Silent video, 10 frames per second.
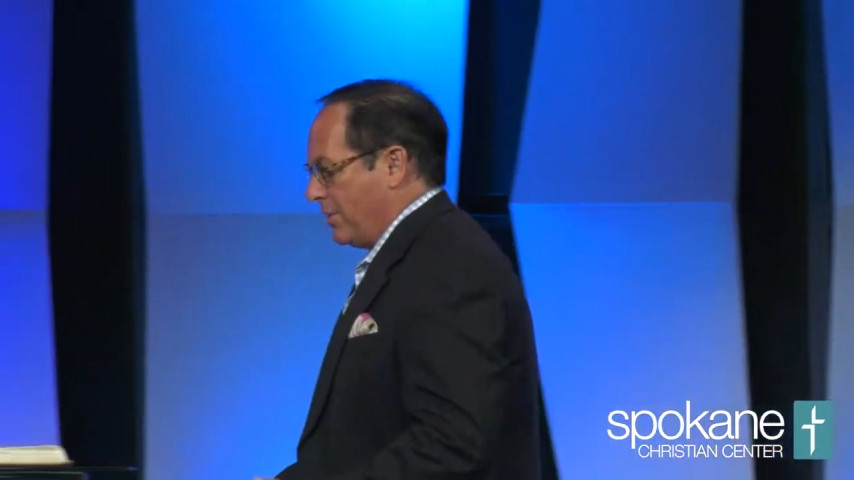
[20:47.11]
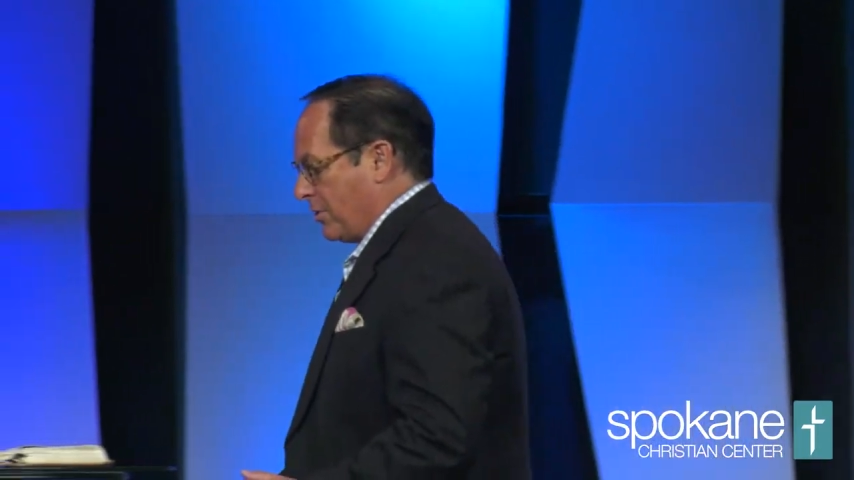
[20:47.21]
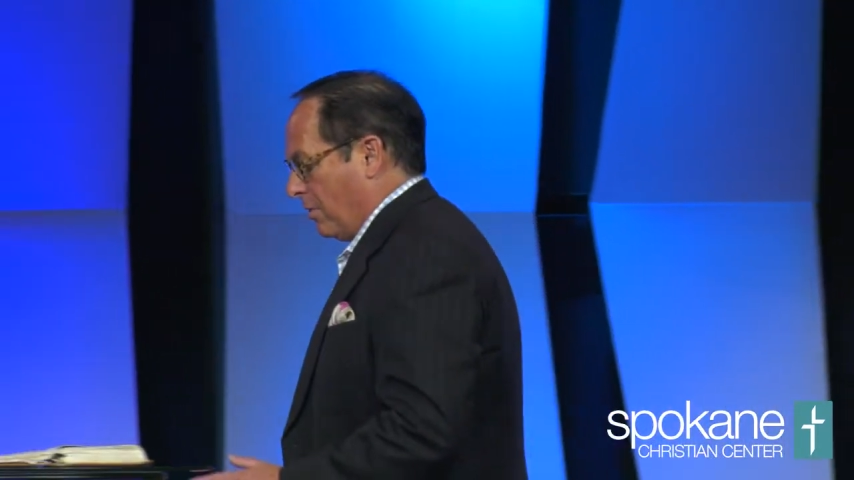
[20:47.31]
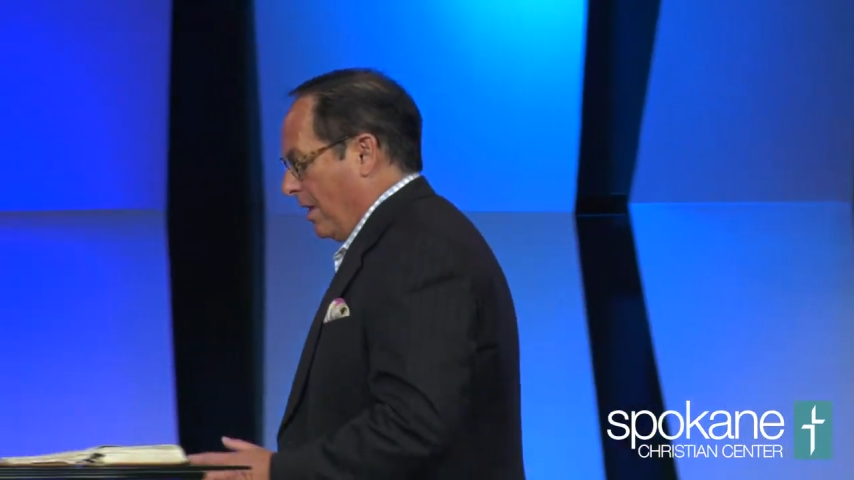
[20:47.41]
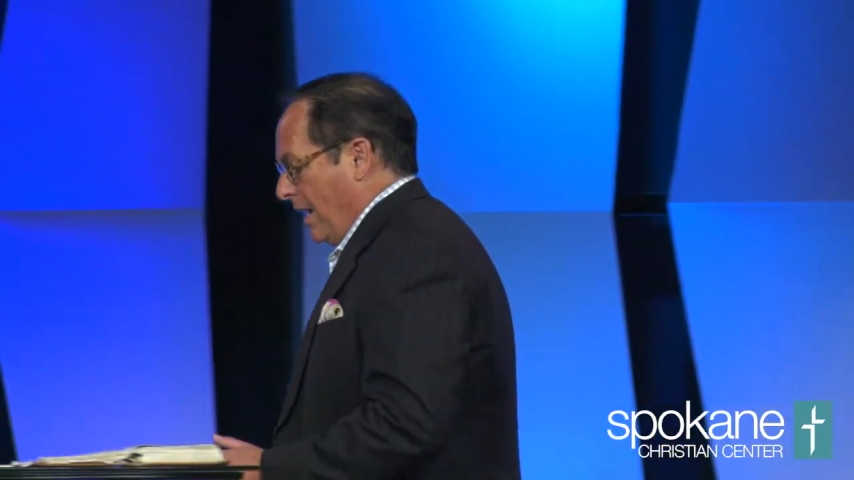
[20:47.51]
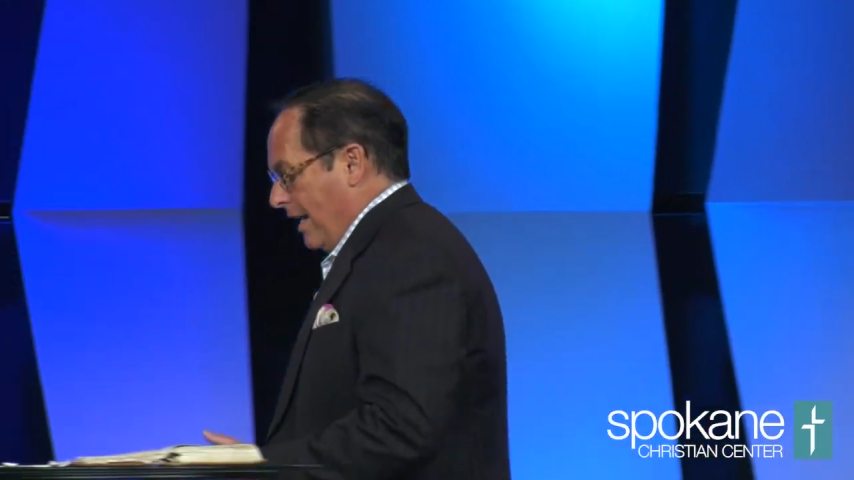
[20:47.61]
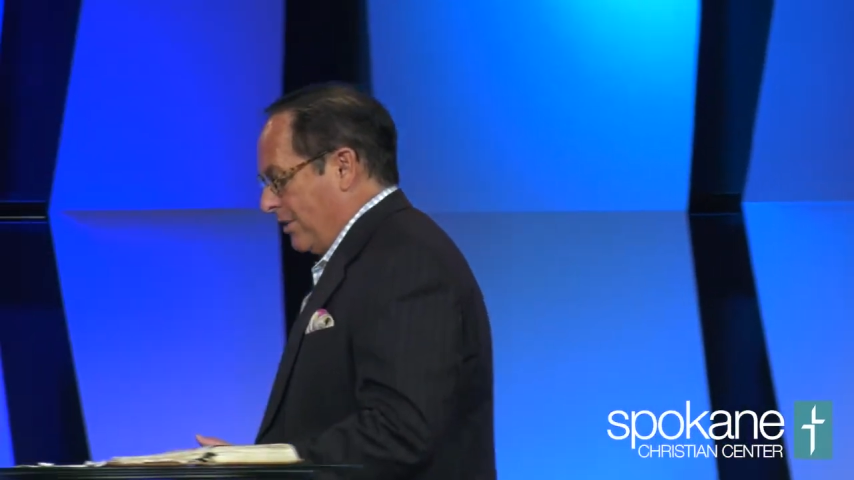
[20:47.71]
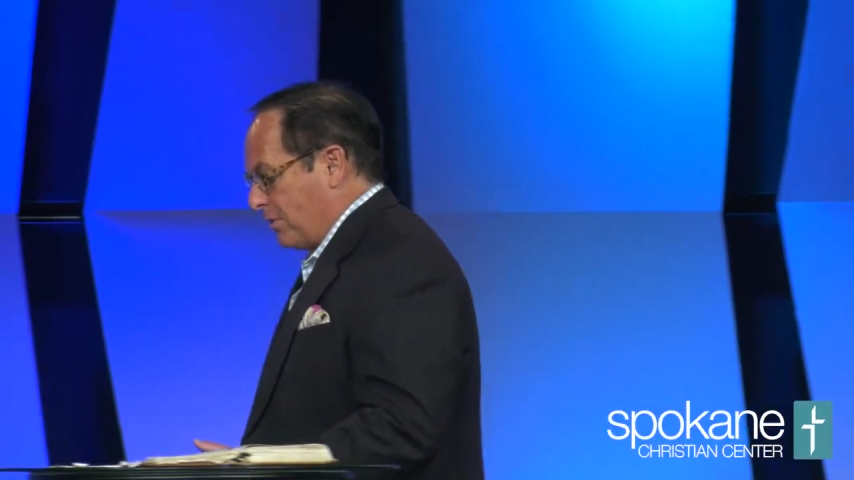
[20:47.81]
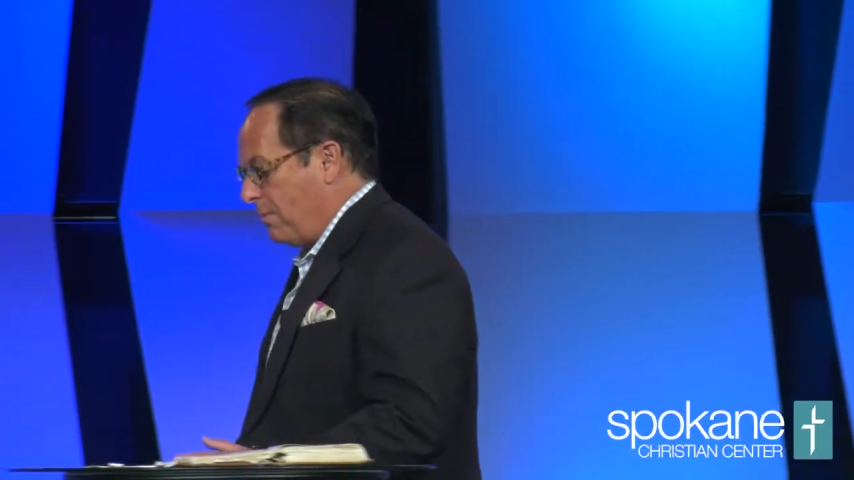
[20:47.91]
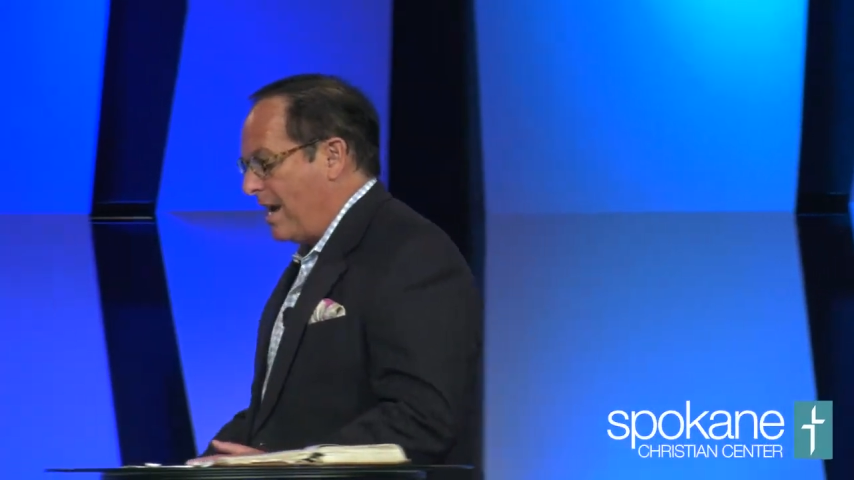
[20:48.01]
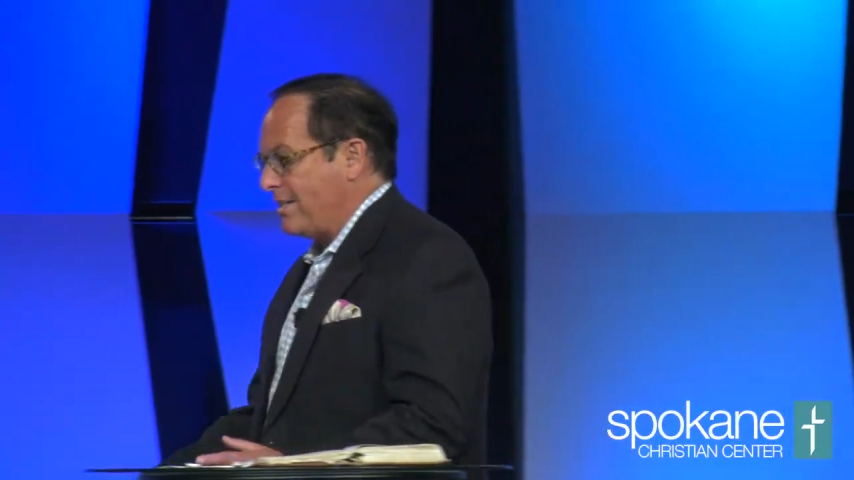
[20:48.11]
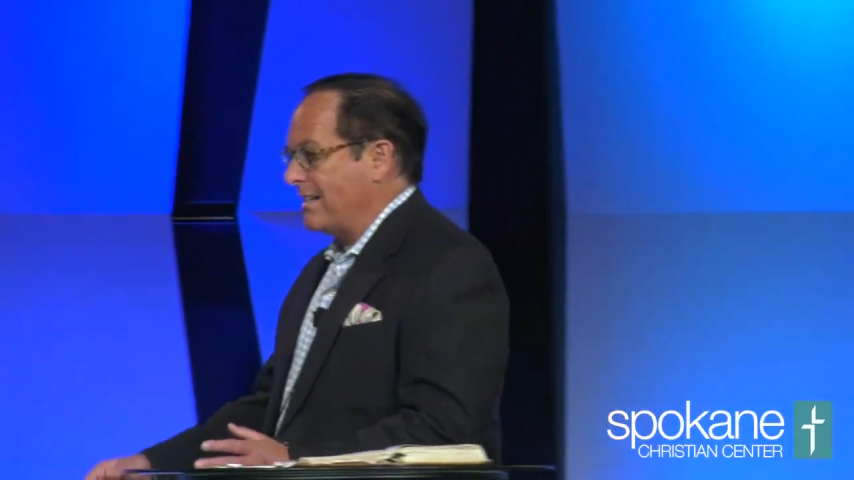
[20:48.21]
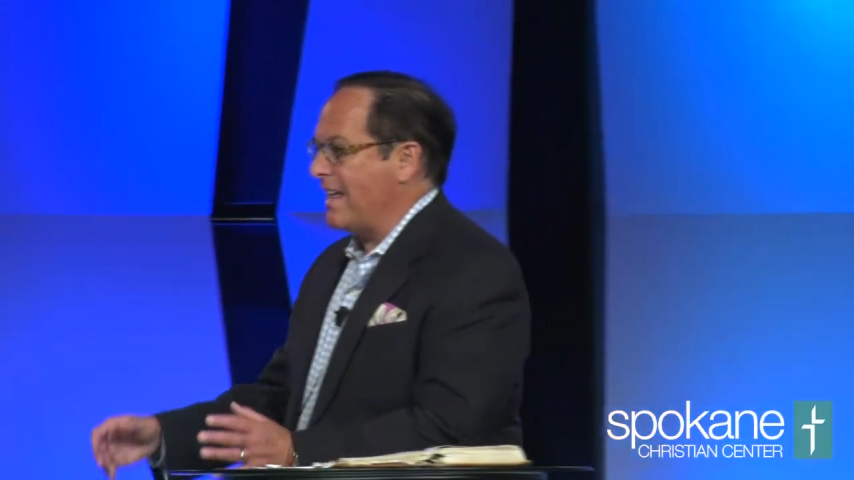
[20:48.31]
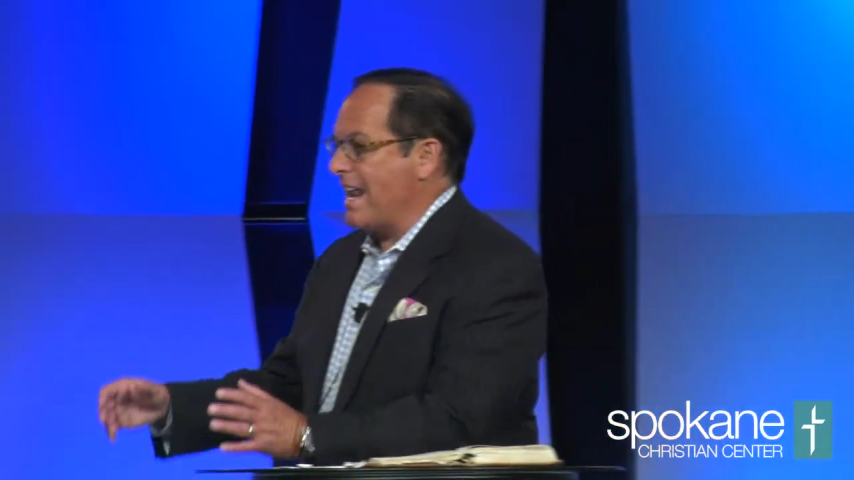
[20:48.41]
So it is amazing that